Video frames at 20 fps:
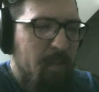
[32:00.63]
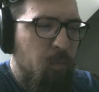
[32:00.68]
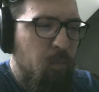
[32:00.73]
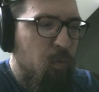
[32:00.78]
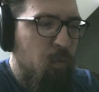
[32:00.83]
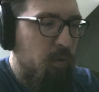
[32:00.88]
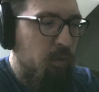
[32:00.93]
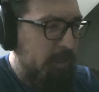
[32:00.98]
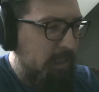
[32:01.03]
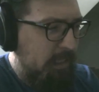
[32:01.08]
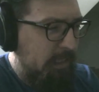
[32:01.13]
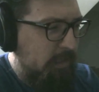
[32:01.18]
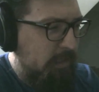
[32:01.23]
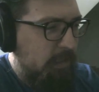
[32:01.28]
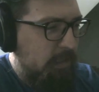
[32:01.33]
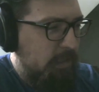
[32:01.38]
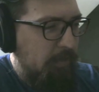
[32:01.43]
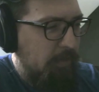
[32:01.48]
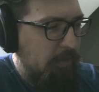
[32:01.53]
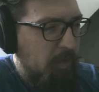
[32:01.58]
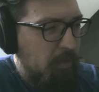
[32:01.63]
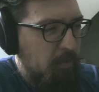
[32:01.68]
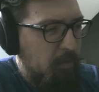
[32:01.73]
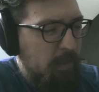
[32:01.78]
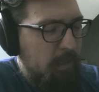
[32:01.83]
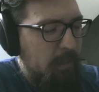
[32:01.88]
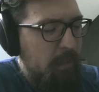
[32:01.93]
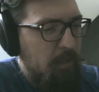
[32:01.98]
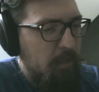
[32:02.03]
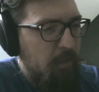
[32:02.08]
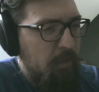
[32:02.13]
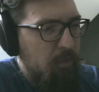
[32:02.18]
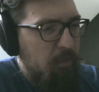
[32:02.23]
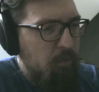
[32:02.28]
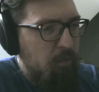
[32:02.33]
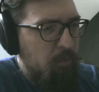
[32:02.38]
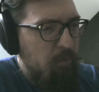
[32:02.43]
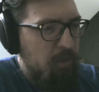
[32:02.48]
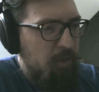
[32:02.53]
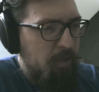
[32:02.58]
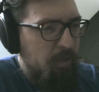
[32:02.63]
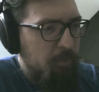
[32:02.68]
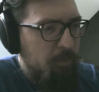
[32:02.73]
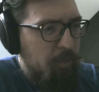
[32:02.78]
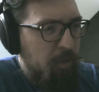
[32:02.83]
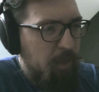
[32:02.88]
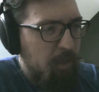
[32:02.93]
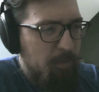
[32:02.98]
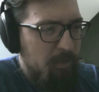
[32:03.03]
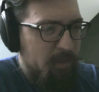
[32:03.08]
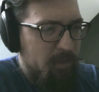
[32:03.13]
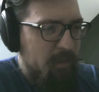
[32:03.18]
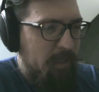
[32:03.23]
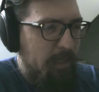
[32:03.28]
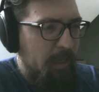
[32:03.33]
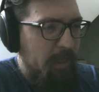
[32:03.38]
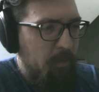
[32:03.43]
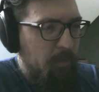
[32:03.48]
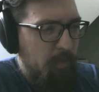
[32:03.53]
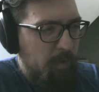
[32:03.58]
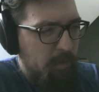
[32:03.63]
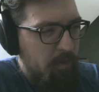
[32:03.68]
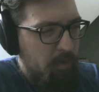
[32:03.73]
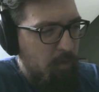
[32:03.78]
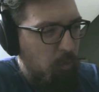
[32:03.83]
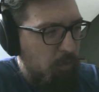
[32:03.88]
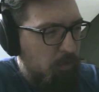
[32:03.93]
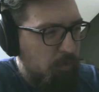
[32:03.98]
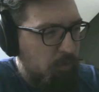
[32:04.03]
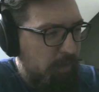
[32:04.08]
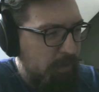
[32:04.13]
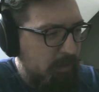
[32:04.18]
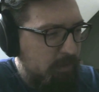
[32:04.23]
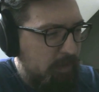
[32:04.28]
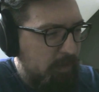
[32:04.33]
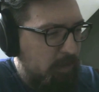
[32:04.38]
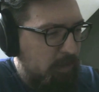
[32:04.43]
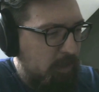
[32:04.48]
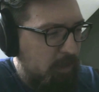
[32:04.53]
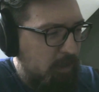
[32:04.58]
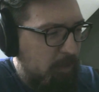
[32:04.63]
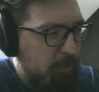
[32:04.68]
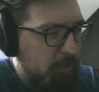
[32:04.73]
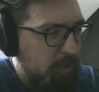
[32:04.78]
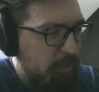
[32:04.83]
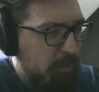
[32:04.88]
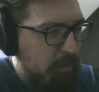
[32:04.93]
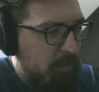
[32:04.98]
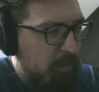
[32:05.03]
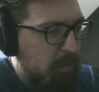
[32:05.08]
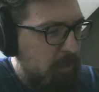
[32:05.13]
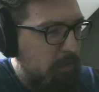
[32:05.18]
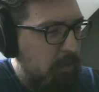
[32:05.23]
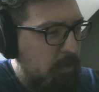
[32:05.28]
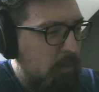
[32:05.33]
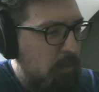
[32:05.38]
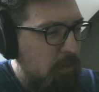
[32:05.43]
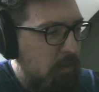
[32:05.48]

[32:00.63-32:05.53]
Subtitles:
worst case scenario, right? You just put up a site with your translated documentation,